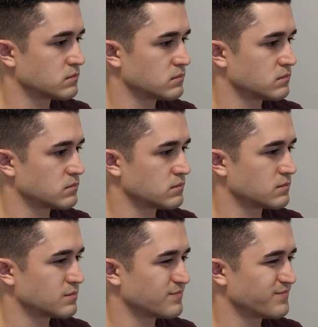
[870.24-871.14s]

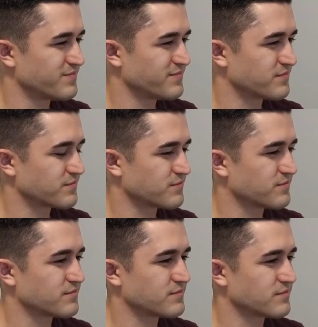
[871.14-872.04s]

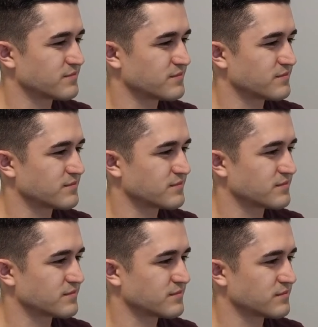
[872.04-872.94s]

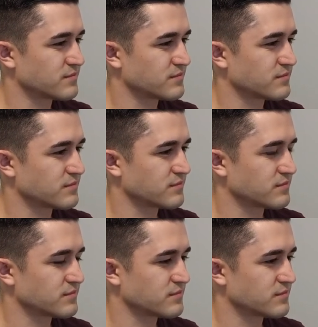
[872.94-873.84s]

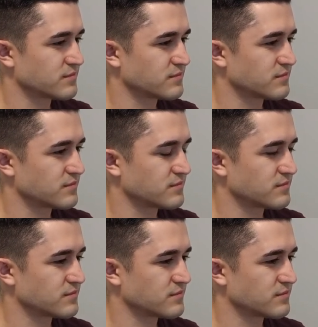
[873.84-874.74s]

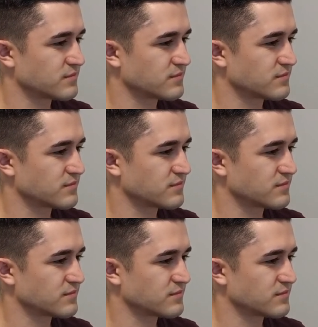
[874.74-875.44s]
This person isn't speaking.